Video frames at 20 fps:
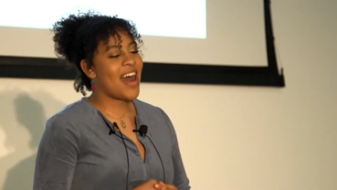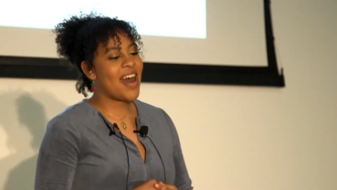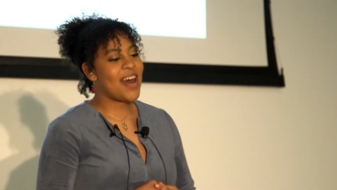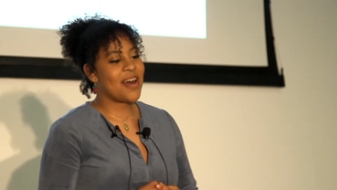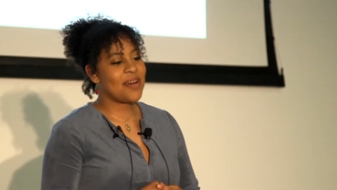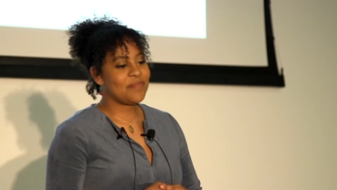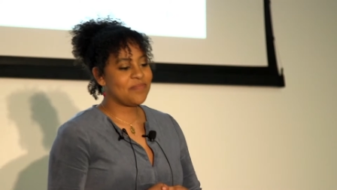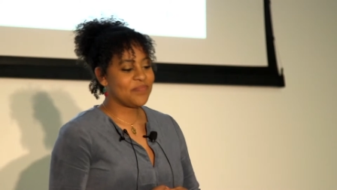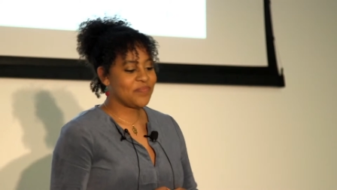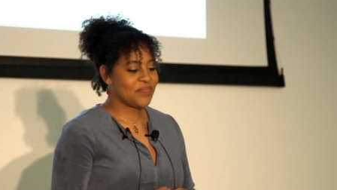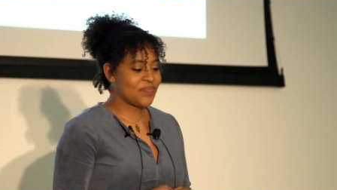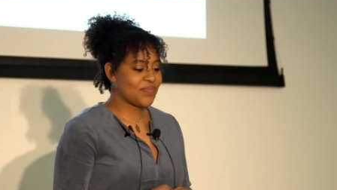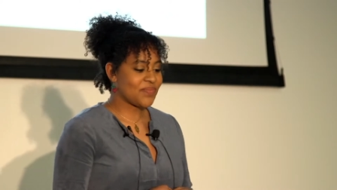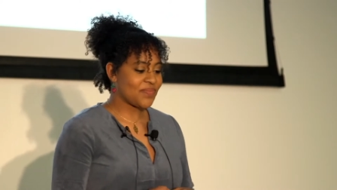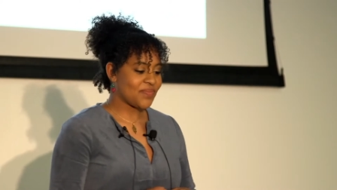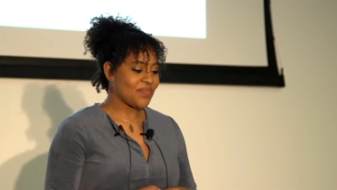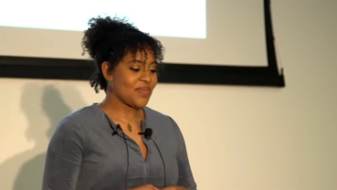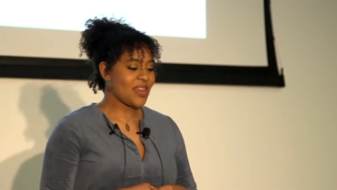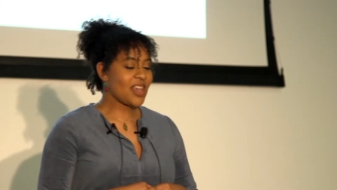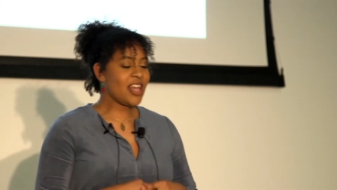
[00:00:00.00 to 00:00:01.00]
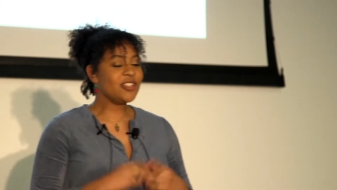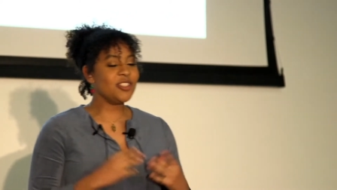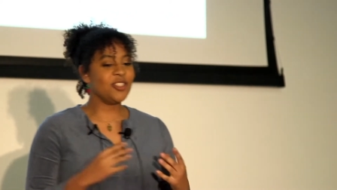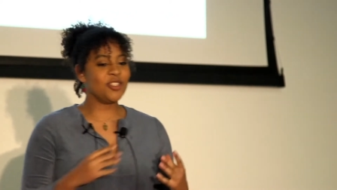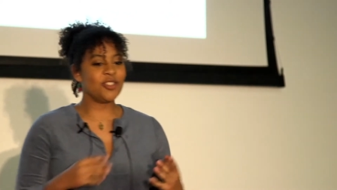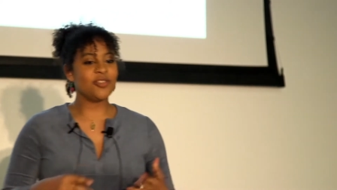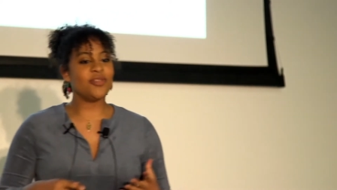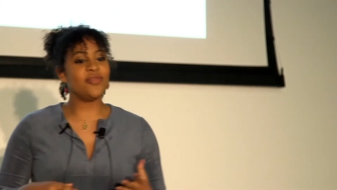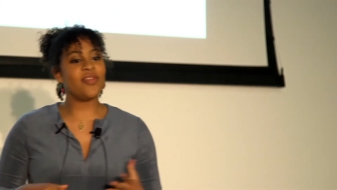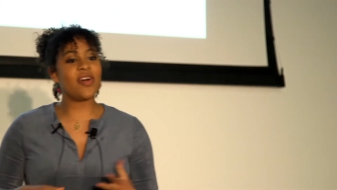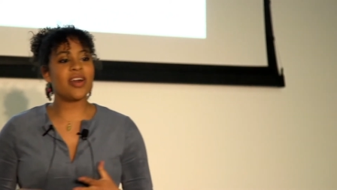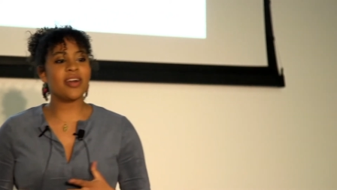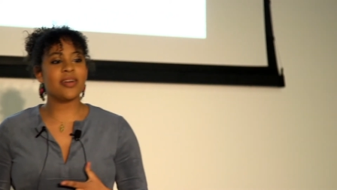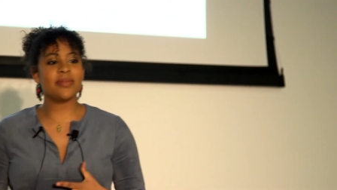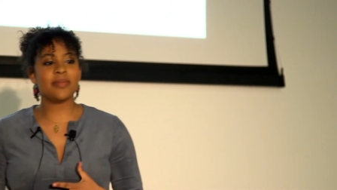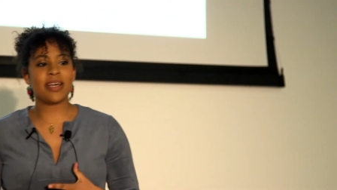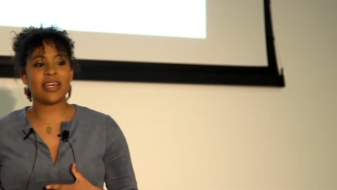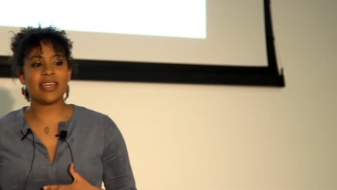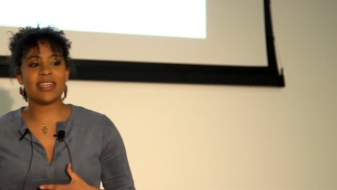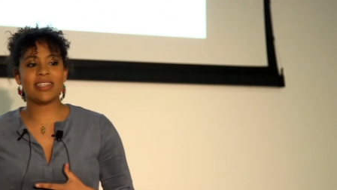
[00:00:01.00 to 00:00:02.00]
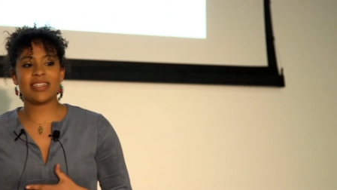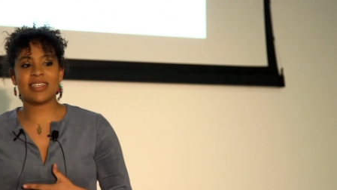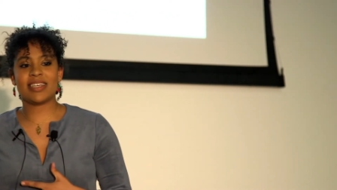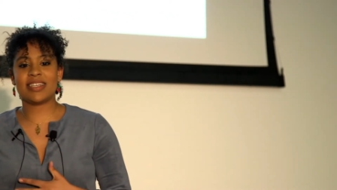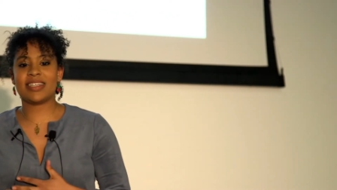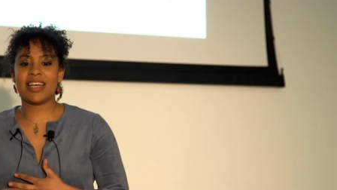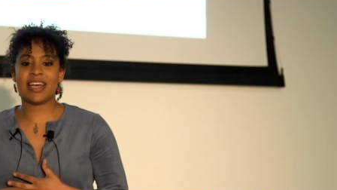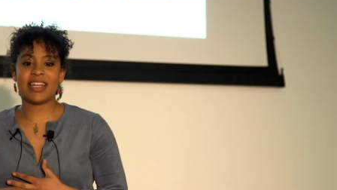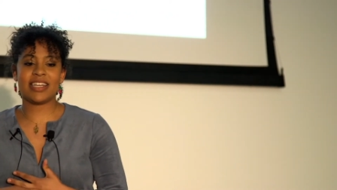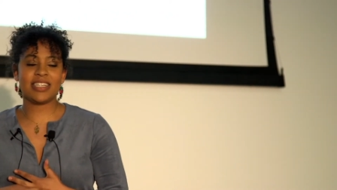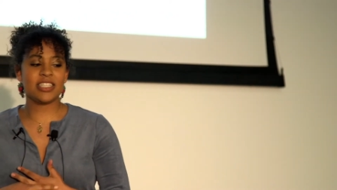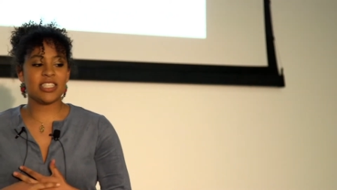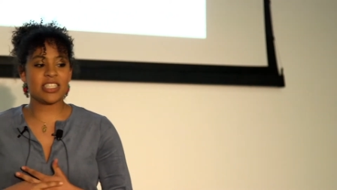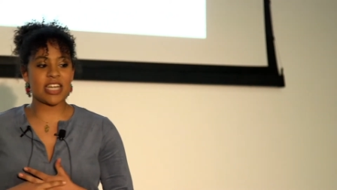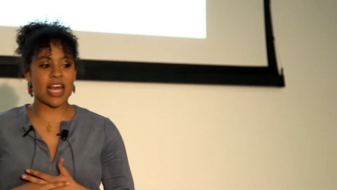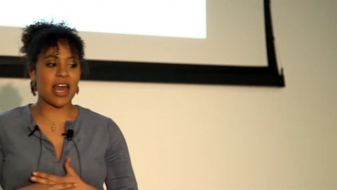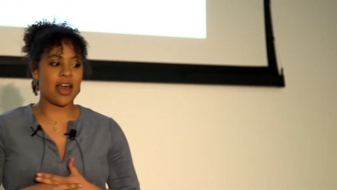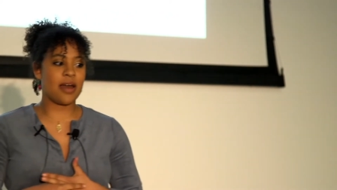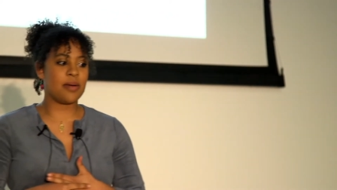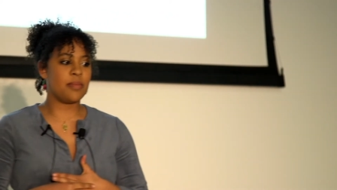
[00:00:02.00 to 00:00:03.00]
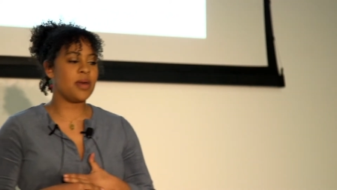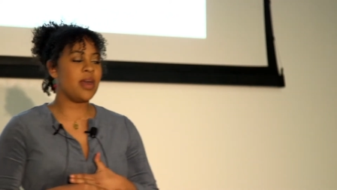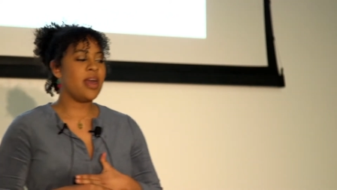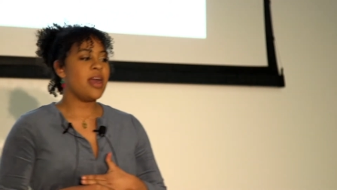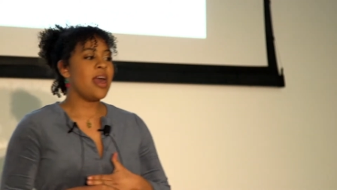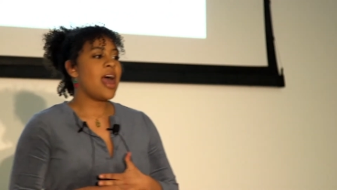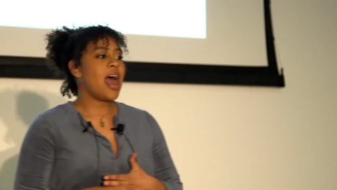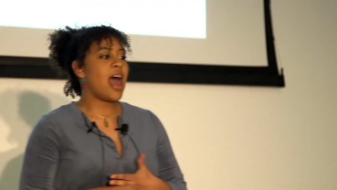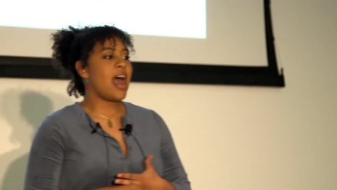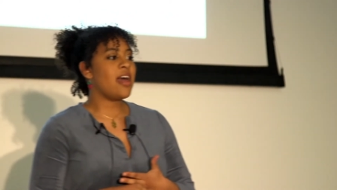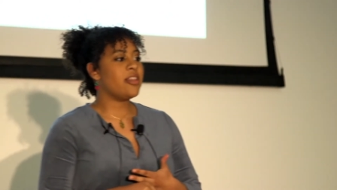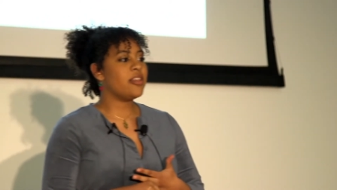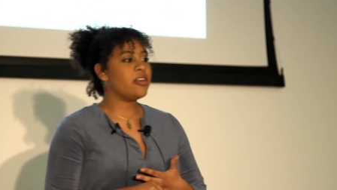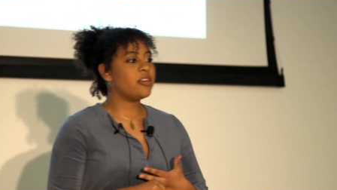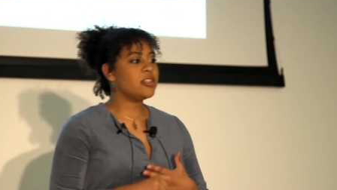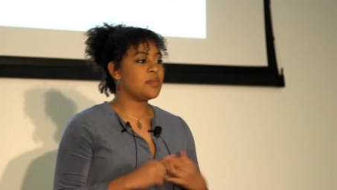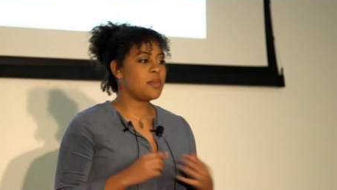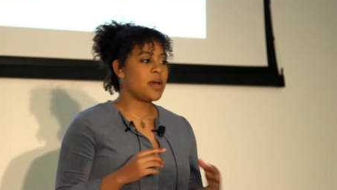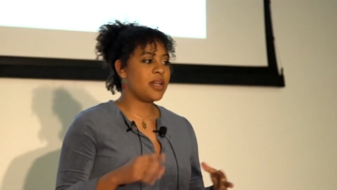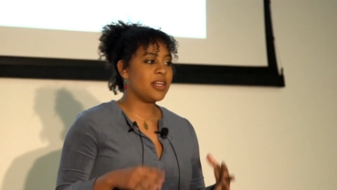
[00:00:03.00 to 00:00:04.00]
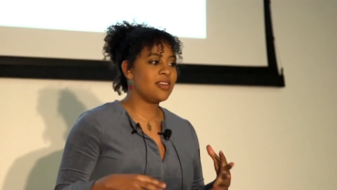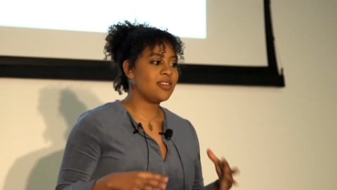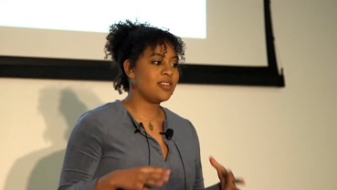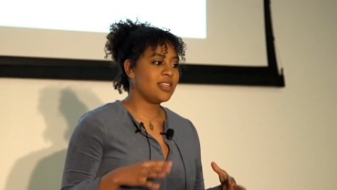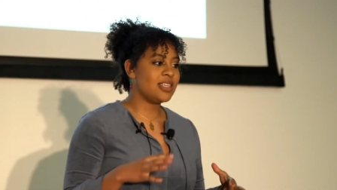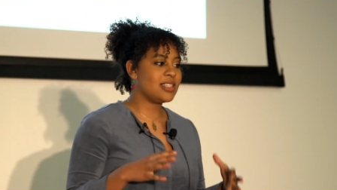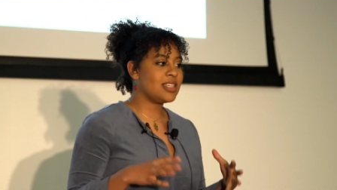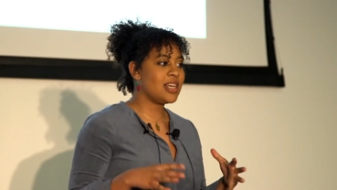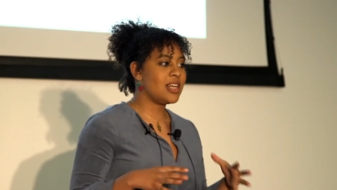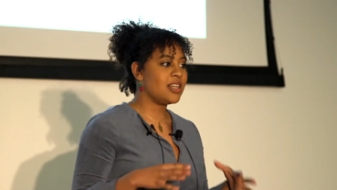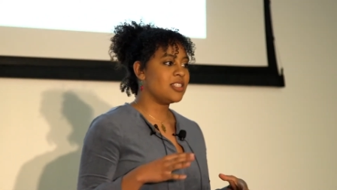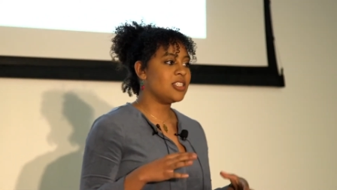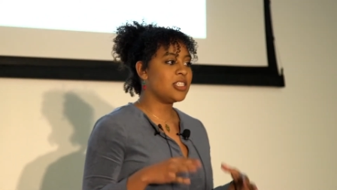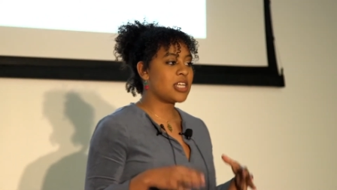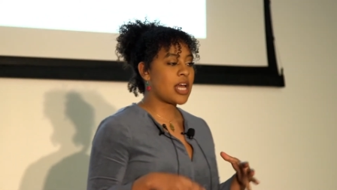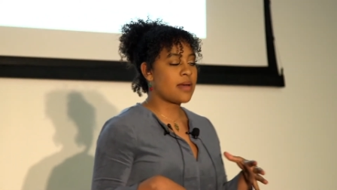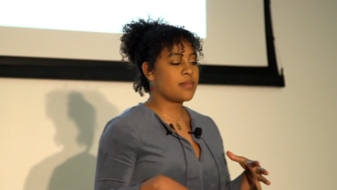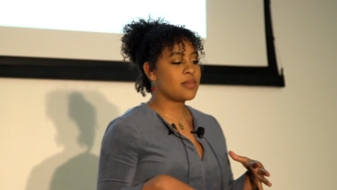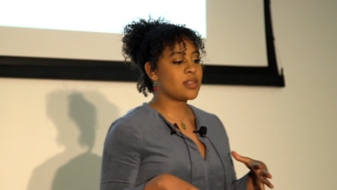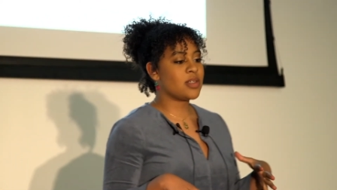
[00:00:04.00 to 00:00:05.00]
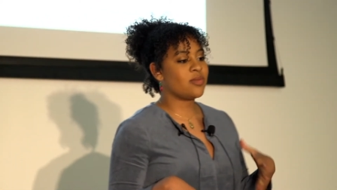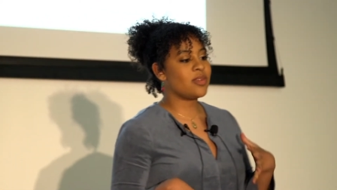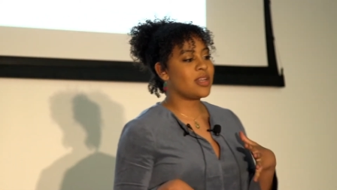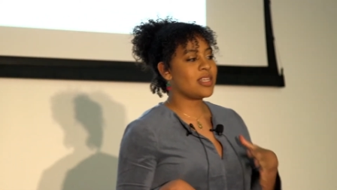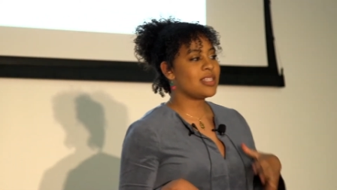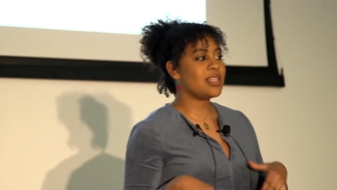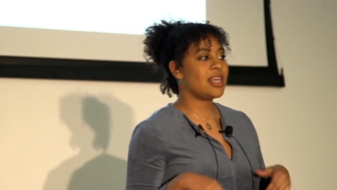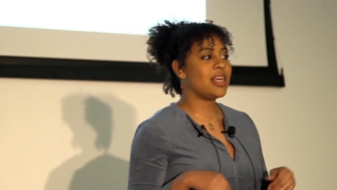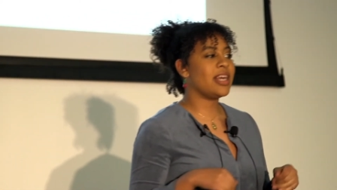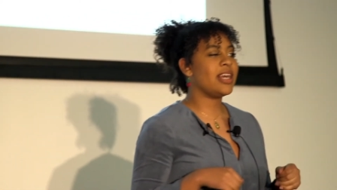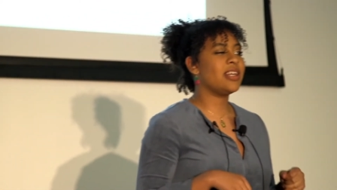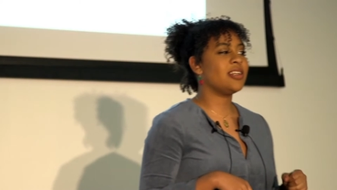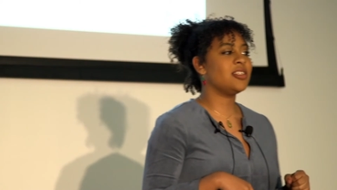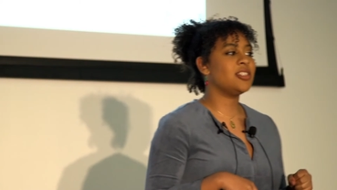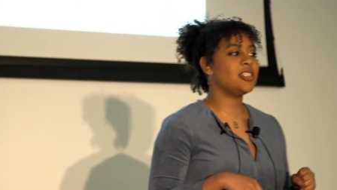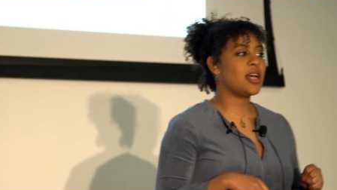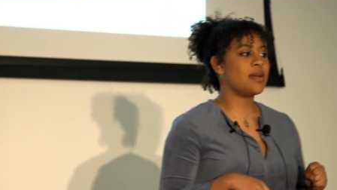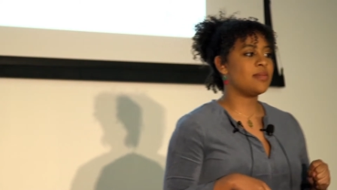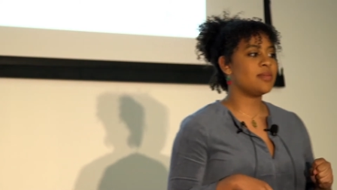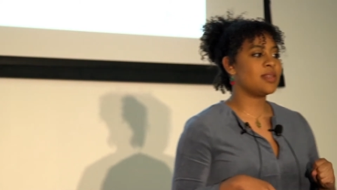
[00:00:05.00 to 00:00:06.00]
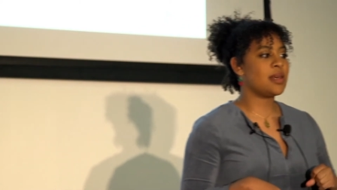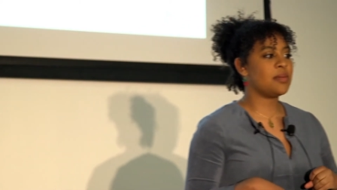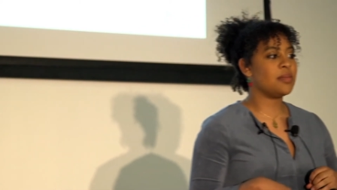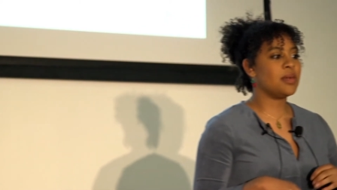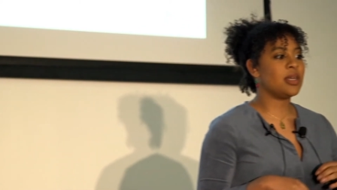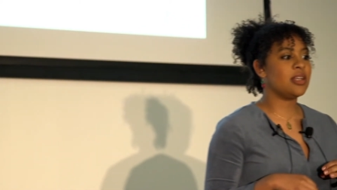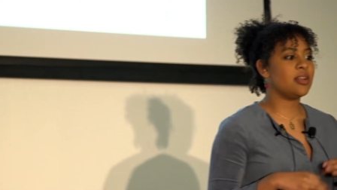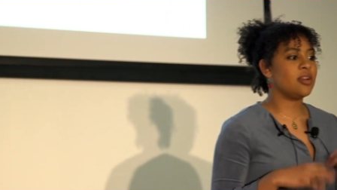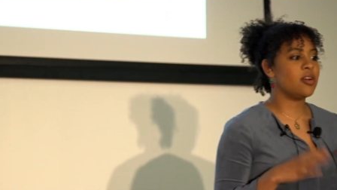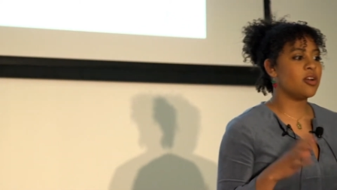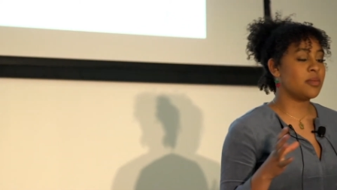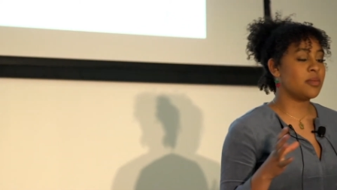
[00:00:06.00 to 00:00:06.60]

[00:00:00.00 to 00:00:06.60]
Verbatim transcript: um, Drew Farm is this hidden gem, and there's many of these hidden gems. And when I say hidden gems, I mean